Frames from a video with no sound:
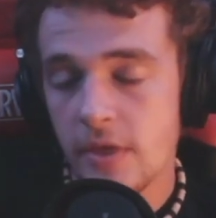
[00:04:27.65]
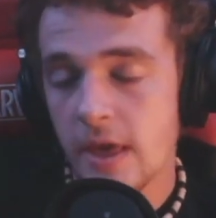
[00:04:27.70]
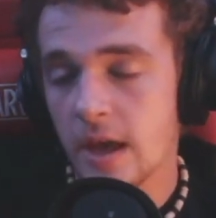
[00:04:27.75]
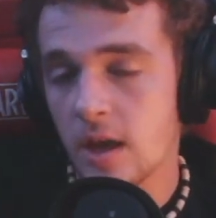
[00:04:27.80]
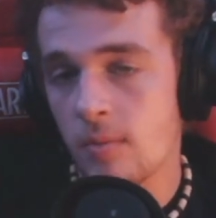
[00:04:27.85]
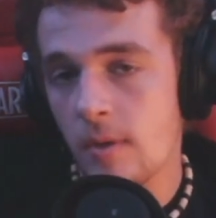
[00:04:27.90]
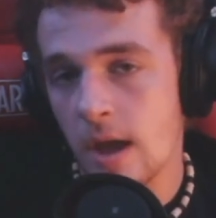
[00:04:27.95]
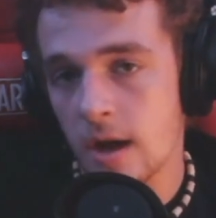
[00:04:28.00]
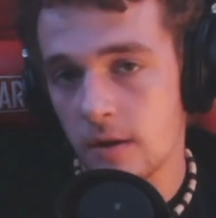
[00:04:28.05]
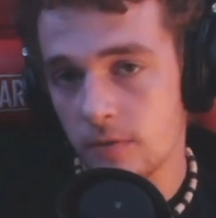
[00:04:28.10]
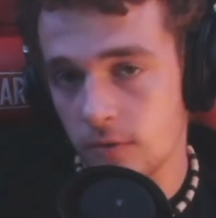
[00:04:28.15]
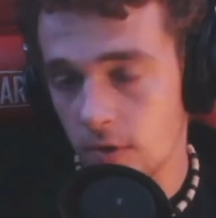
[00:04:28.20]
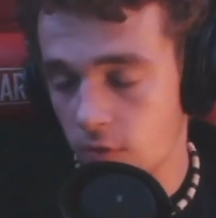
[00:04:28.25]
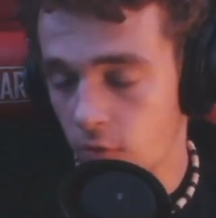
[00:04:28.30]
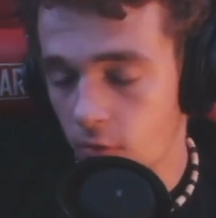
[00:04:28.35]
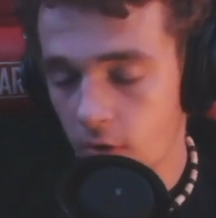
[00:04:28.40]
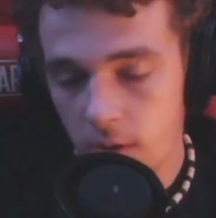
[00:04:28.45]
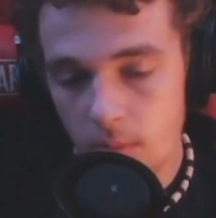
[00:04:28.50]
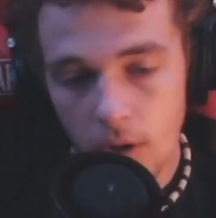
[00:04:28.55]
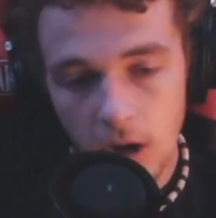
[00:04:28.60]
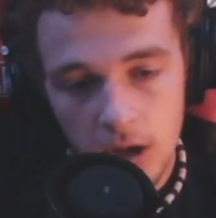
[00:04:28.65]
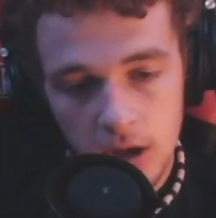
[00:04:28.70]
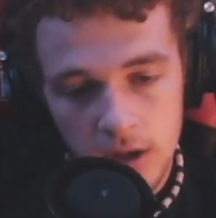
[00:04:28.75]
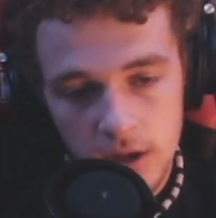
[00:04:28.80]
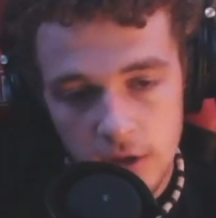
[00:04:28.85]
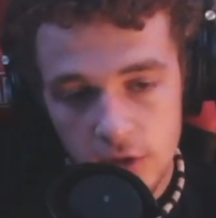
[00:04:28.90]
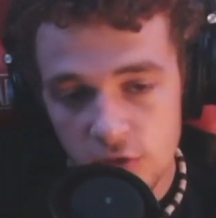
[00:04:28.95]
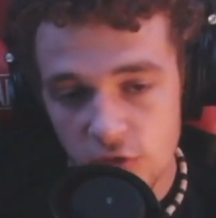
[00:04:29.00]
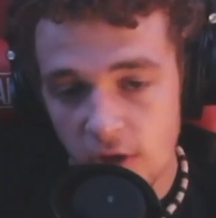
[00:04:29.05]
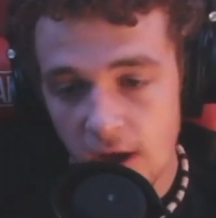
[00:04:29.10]
Think about it, the toy
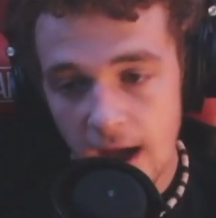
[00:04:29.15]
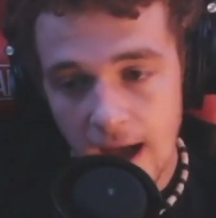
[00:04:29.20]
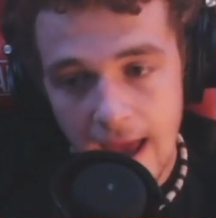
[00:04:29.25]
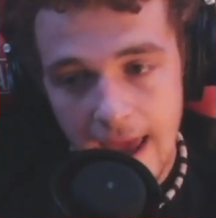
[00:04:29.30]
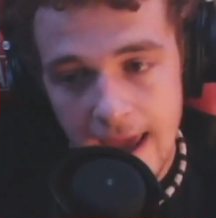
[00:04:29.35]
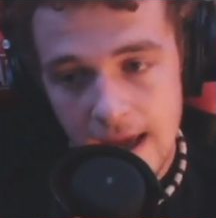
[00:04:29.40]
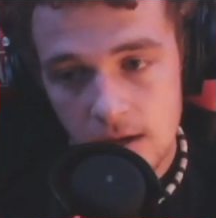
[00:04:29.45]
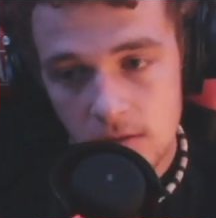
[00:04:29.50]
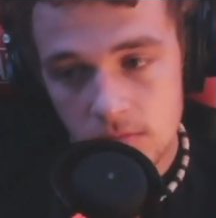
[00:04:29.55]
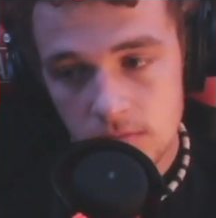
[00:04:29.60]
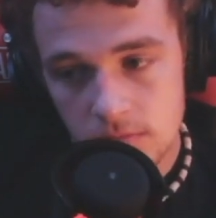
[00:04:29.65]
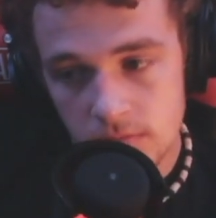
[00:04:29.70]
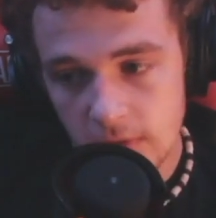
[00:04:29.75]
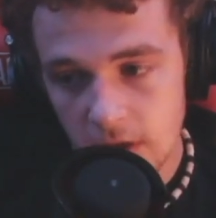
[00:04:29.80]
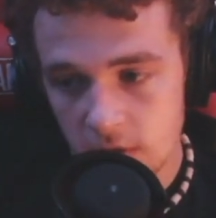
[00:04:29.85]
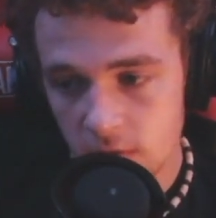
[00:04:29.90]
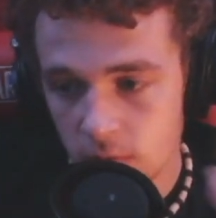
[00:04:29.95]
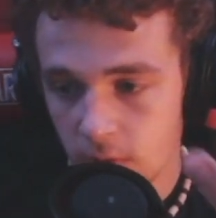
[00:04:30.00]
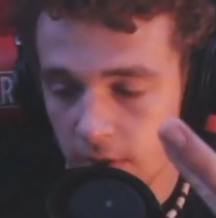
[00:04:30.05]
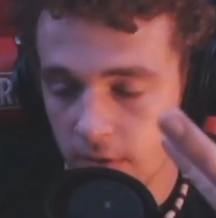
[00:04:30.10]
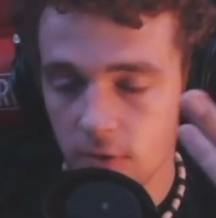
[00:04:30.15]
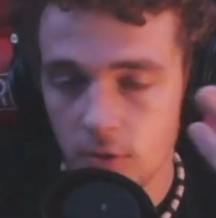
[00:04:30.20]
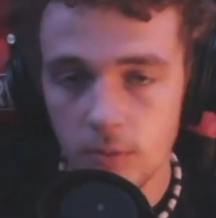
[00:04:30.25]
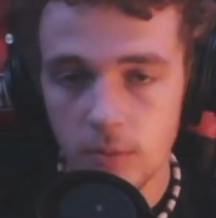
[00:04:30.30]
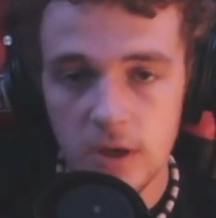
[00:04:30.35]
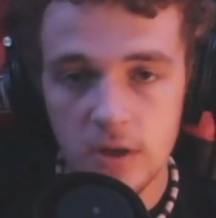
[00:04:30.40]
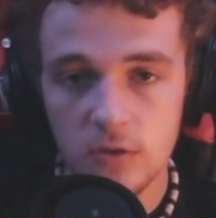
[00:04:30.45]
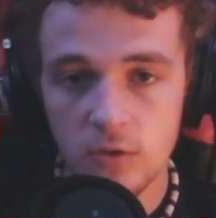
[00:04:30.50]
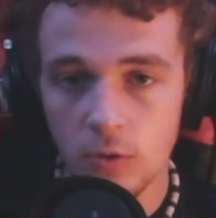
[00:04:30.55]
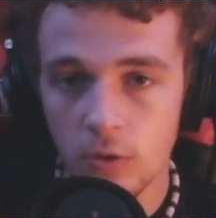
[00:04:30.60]
market is dying. That's why
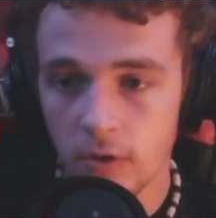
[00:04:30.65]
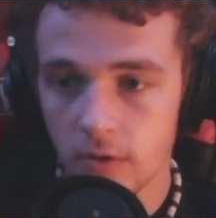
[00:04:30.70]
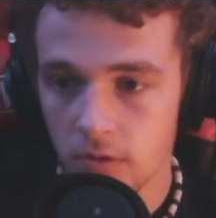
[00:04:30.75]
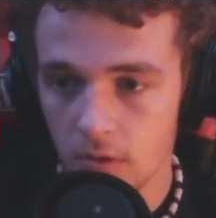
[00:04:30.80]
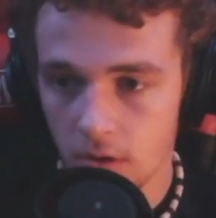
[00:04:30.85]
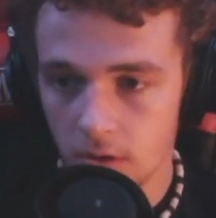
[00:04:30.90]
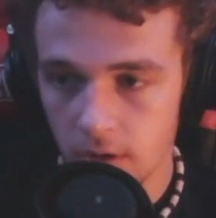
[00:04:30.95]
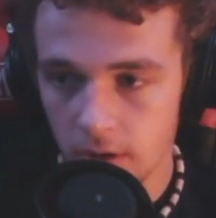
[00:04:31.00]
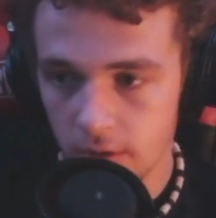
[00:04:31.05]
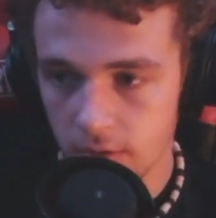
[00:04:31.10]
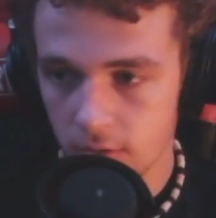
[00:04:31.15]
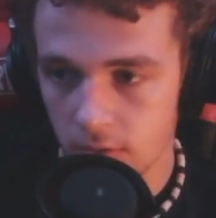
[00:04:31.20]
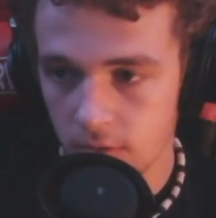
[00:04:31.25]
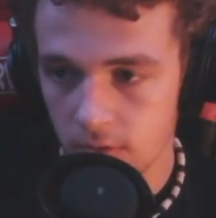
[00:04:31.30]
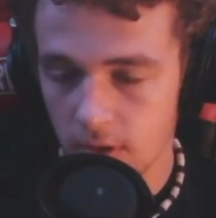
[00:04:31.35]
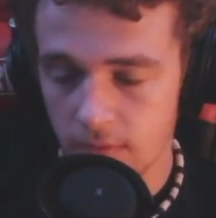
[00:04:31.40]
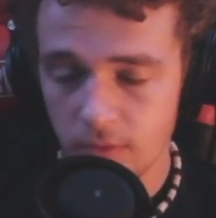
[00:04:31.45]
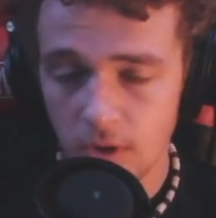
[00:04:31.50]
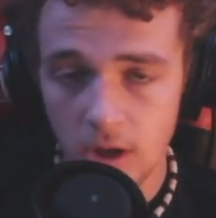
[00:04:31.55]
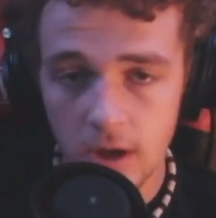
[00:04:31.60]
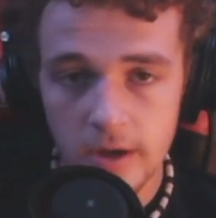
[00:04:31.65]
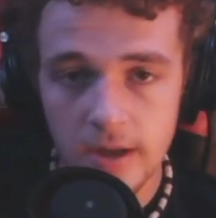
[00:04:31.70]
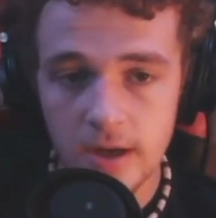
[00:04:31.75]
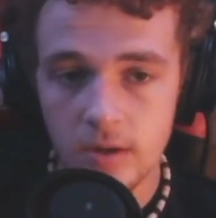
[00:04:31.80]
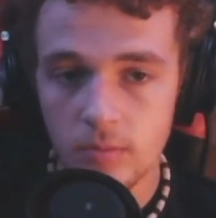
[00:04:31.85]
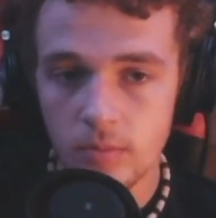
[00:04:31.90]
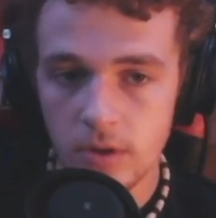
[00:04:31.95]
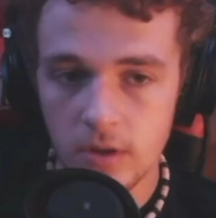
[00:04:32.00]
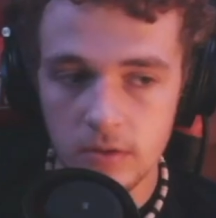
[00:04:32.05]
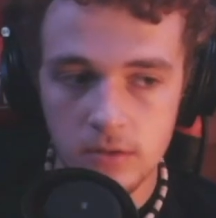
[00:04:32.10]
so many Toys R Us's have
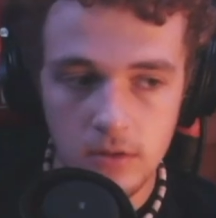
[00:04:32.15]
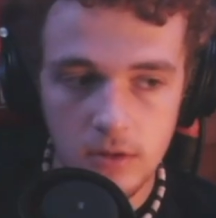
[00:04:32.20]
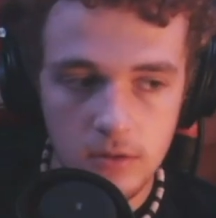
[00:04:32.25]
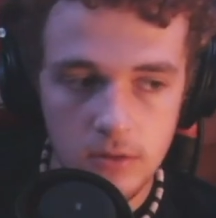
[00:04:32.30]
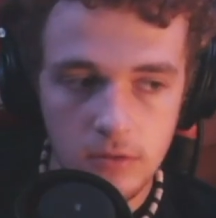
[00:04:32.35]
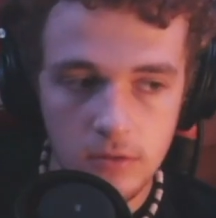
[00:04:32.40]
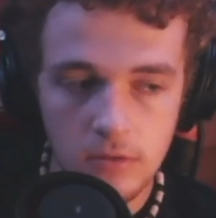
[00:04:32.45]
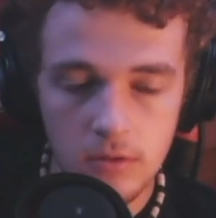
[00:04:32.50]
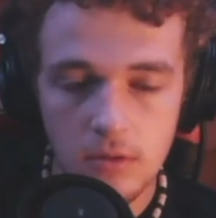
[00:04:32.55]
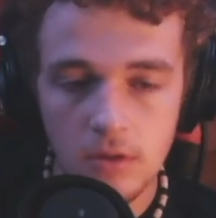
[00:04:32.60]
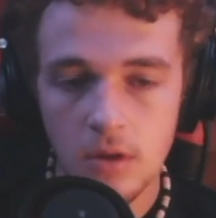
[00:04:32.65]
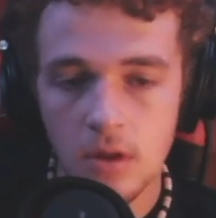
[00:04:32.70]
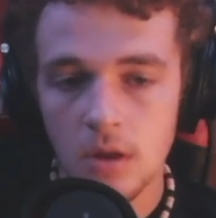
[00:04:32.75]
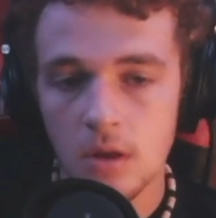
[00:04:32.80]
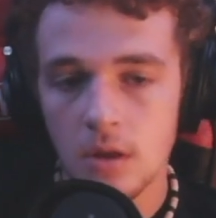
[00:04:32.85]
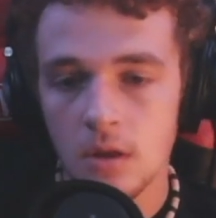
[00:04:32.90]
gone out of business.